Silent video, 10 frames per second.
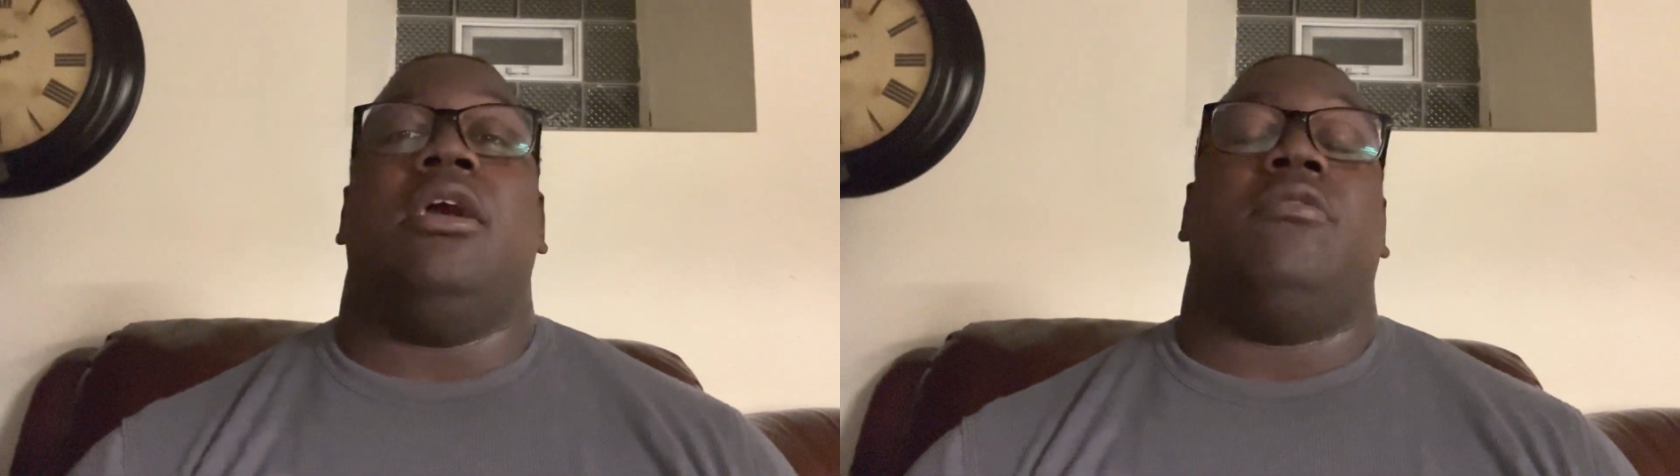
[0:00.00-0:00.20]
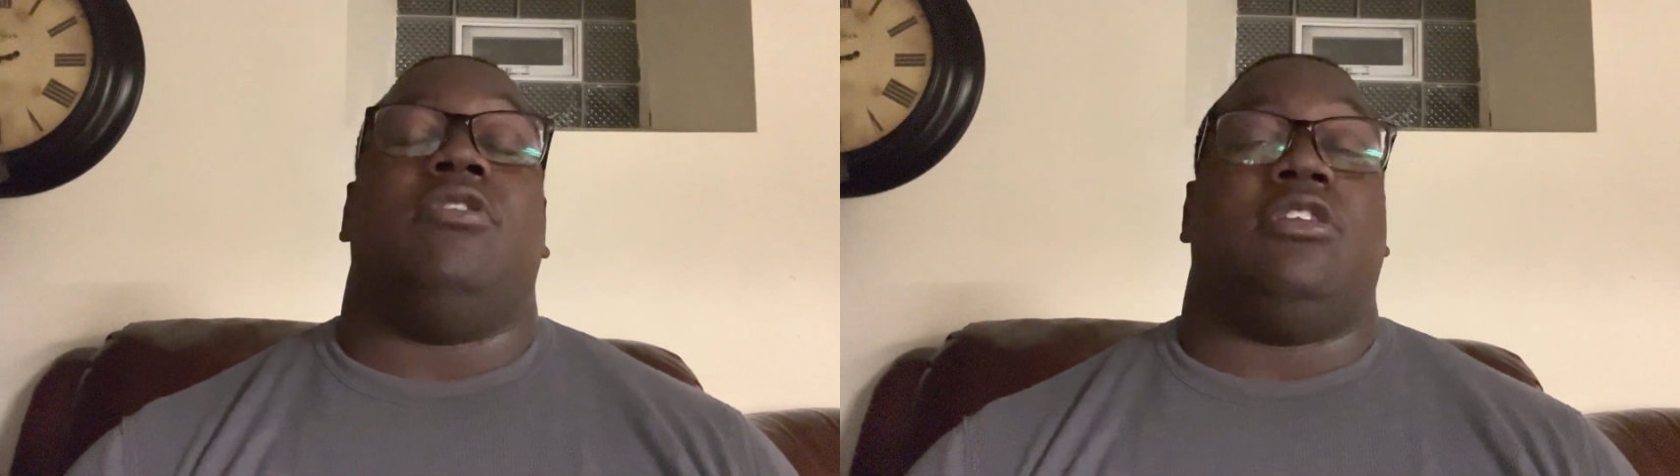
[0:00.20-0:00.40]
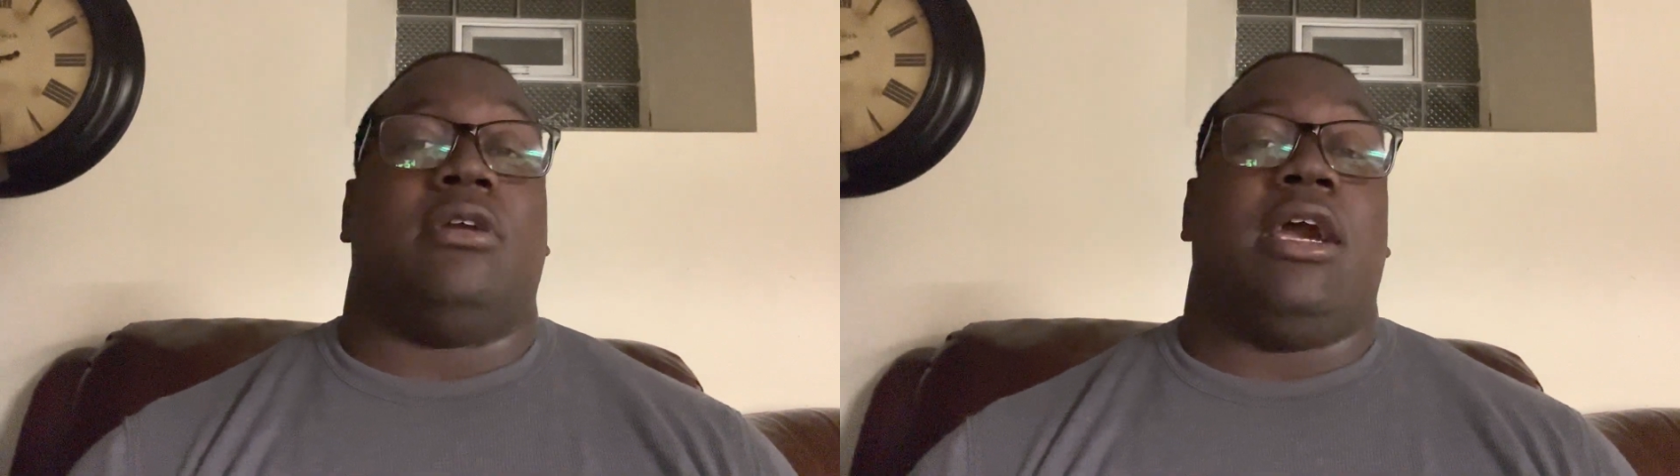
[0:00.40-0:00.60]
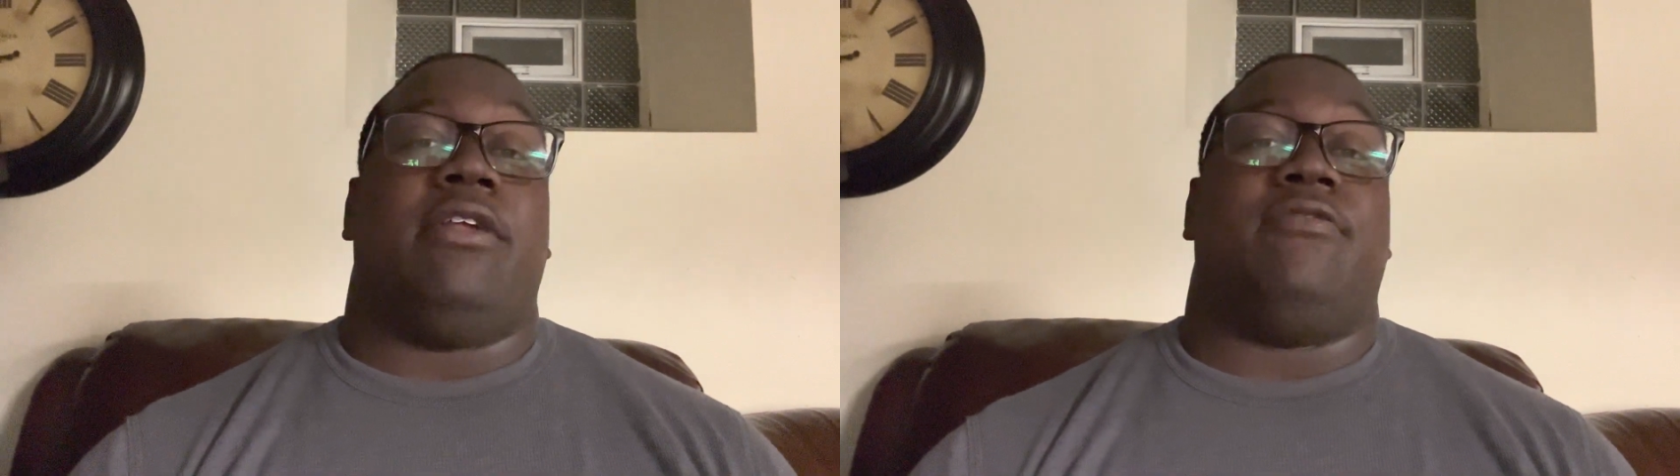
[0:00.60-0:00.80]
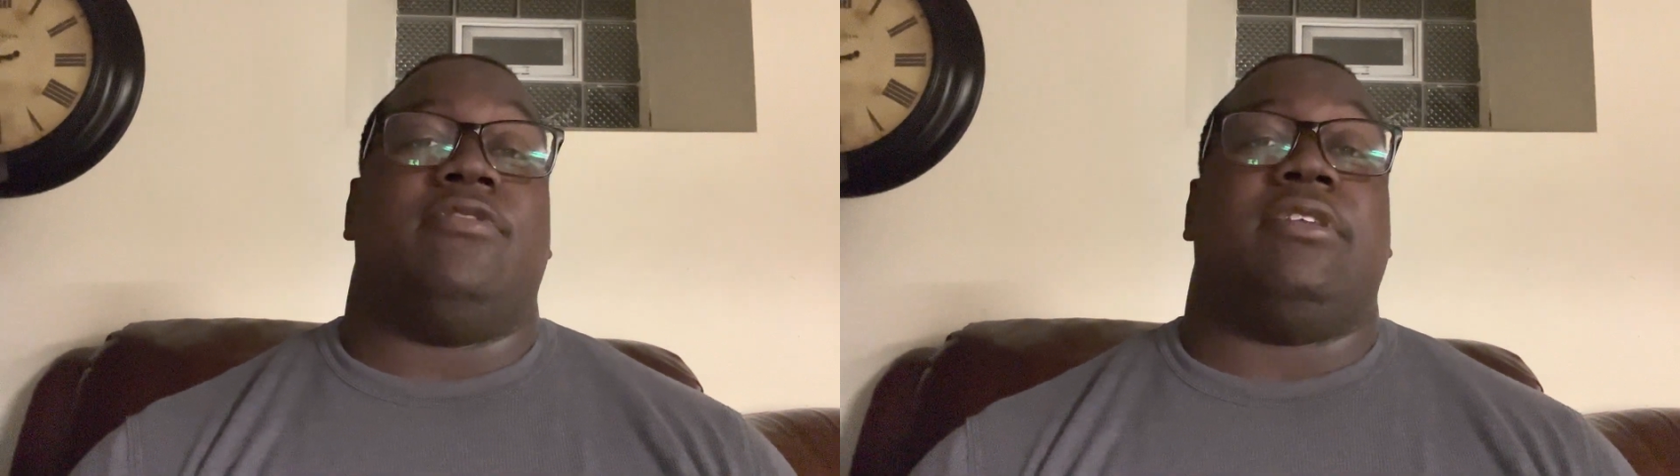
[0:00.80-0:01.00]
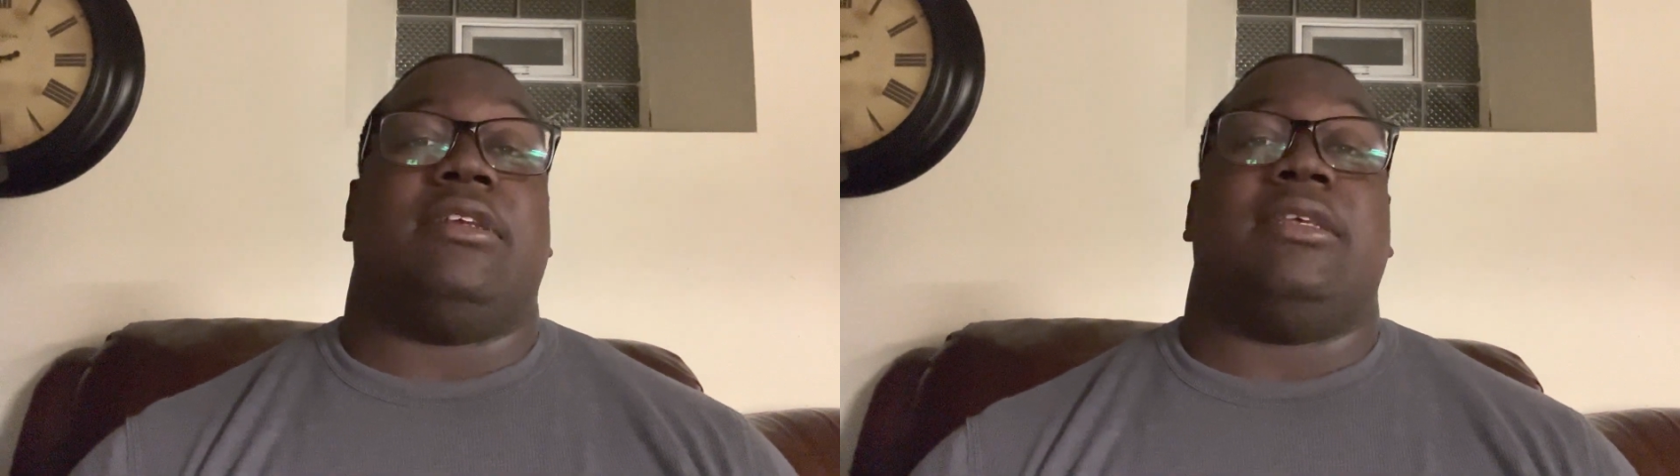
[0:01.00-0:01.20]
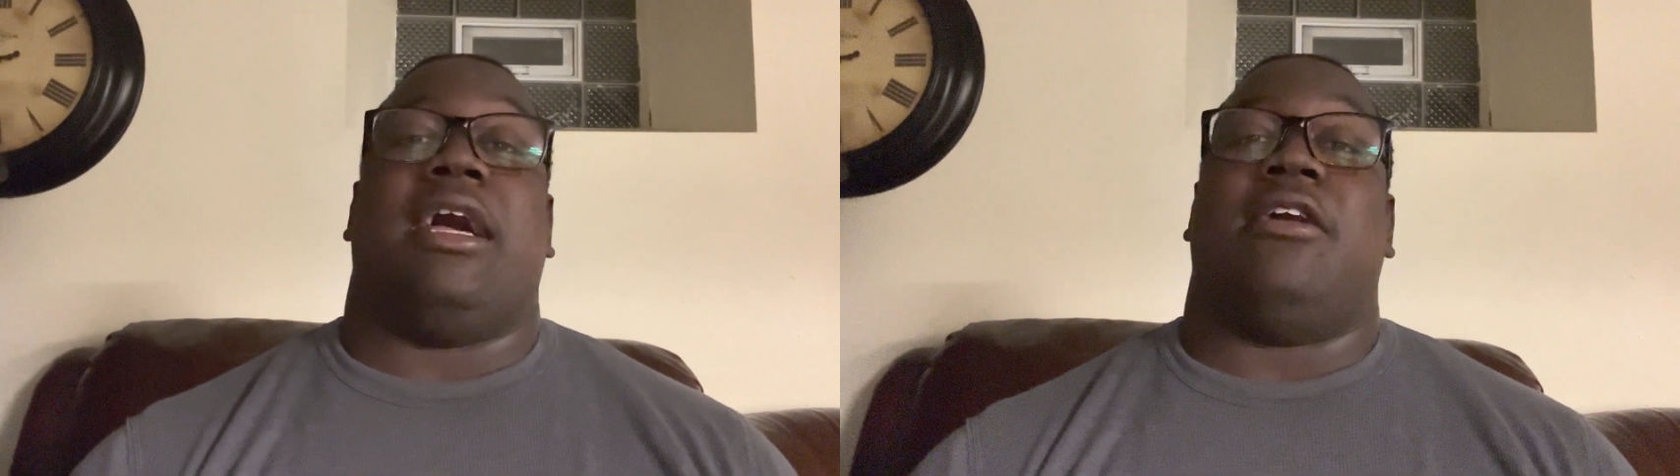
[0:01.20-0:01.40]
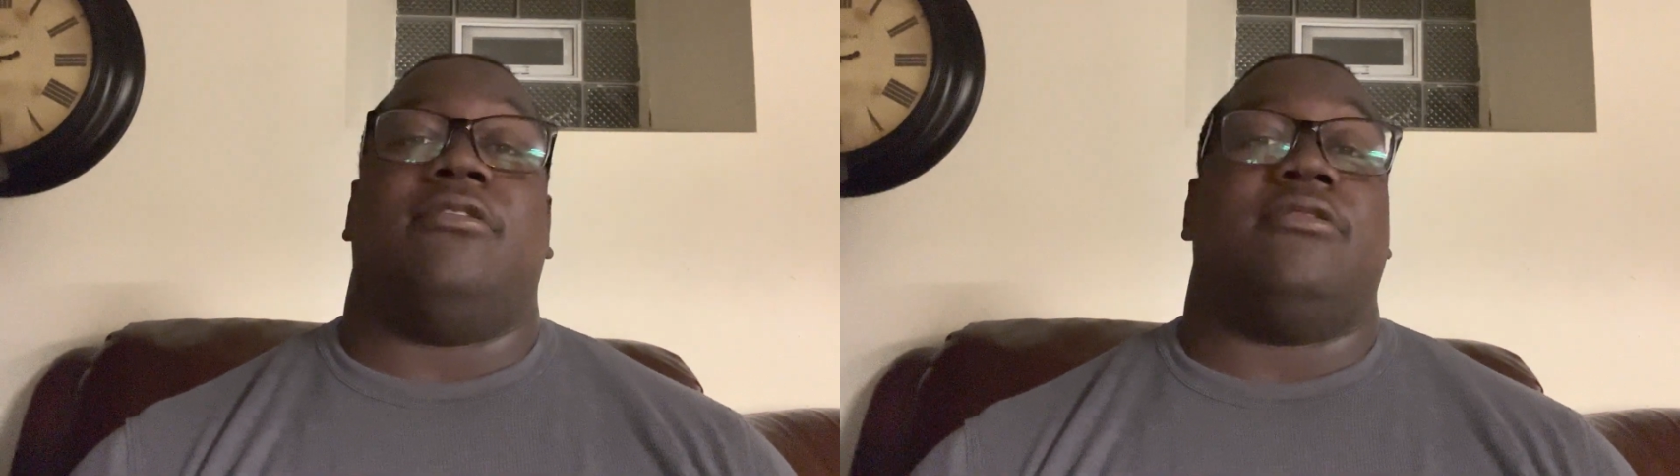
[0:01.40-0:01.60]
We tried for 6
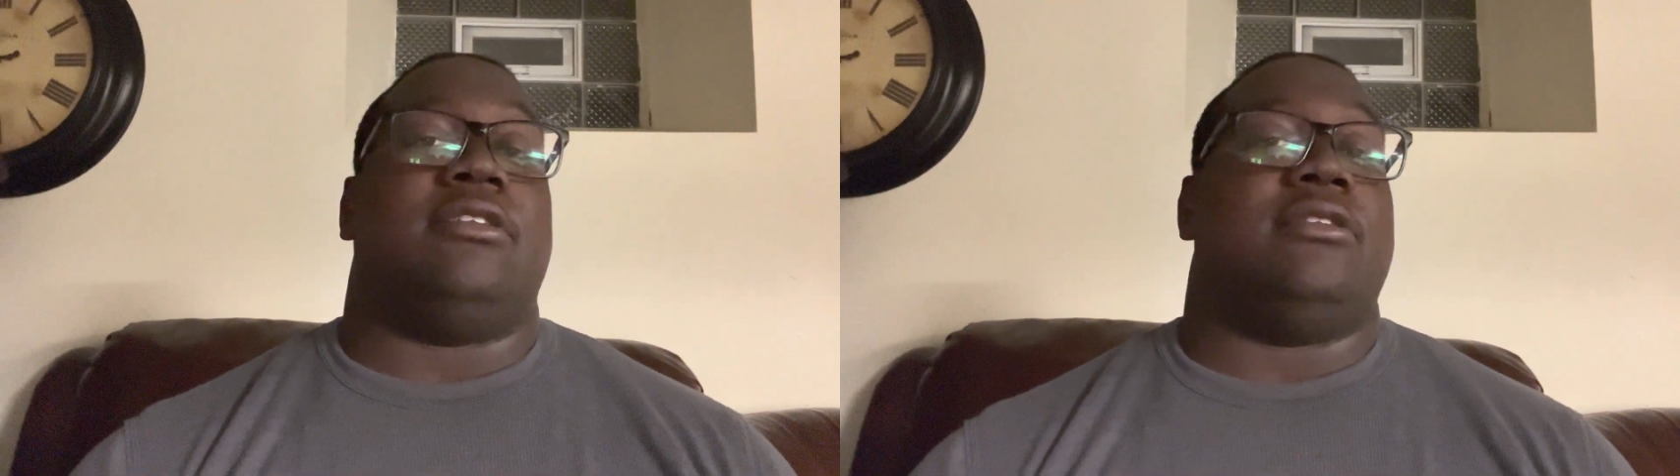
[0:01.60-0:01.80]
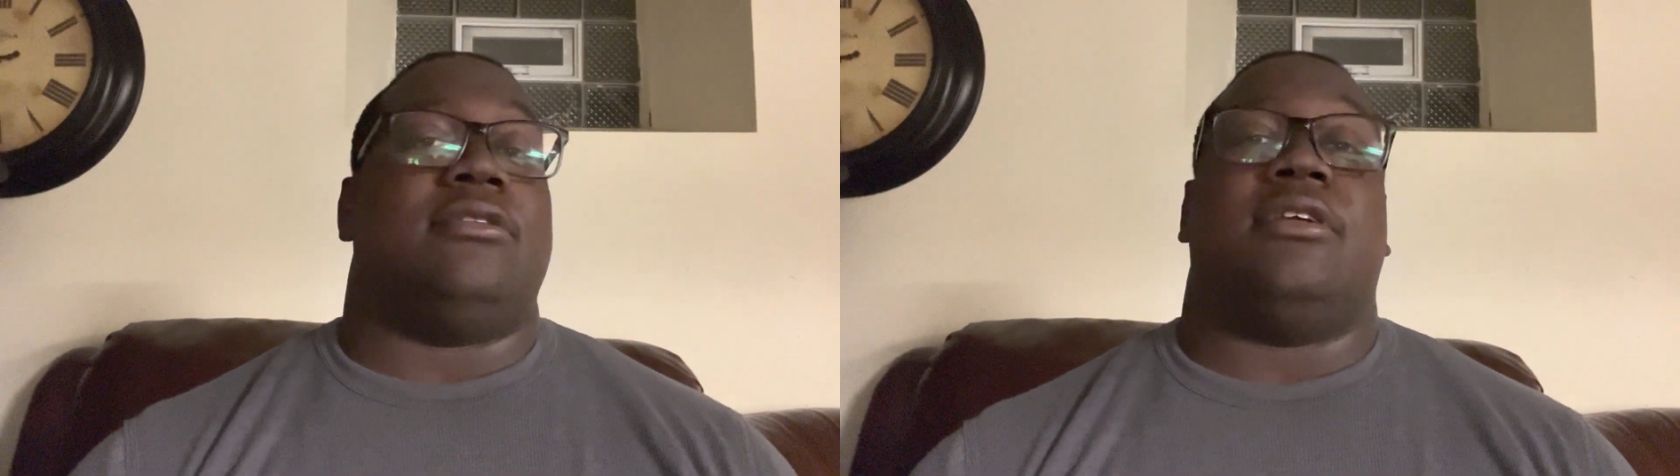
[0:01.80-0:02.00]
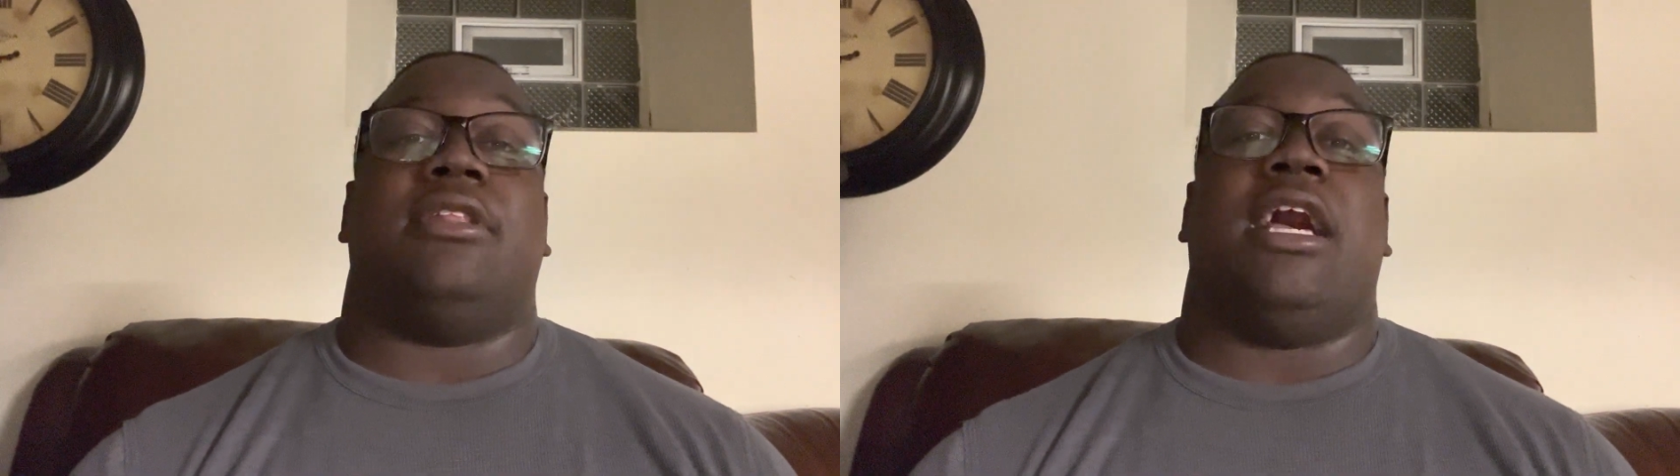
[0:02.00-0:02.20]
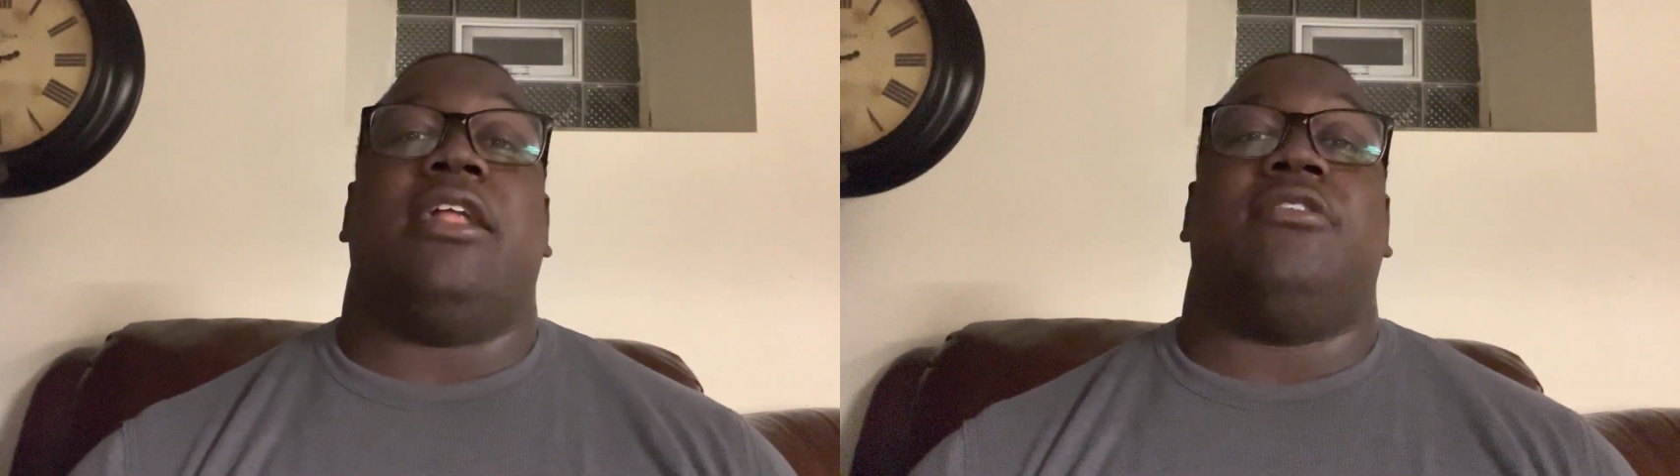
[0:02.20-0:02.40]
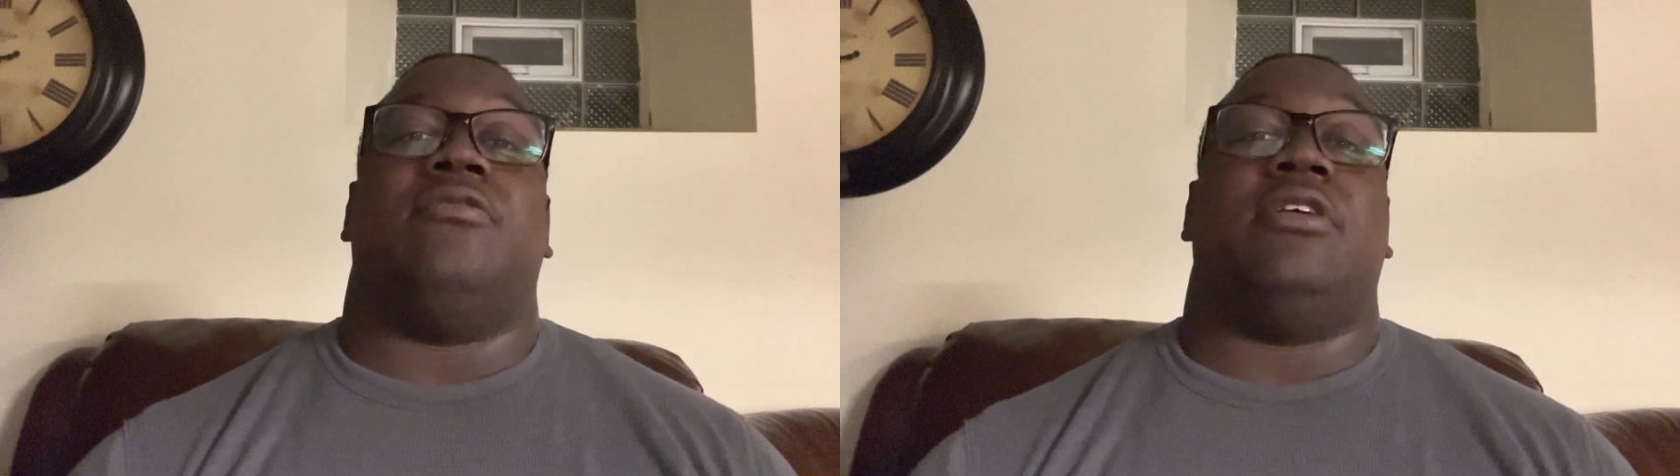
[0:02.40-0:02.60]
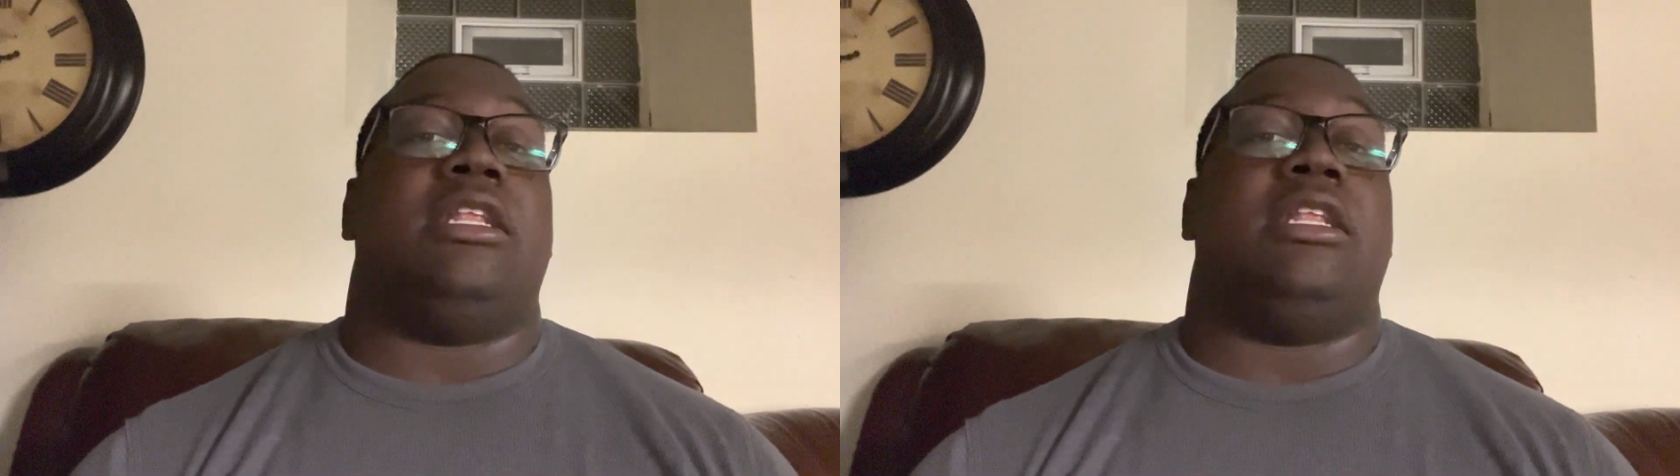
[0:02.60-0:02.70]
hours and could not do it.